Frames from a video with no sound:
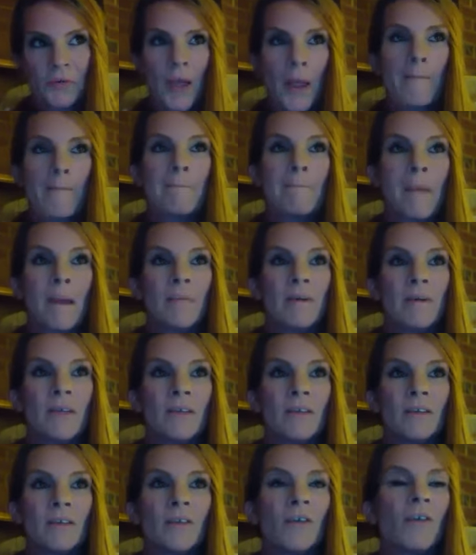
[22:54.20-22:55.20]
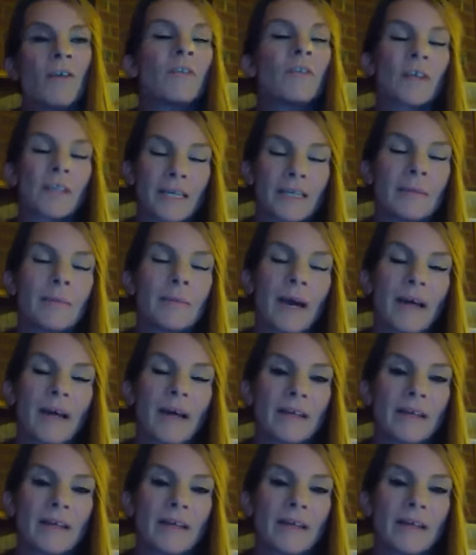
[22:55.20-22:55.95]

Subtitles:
maybe you'll forget about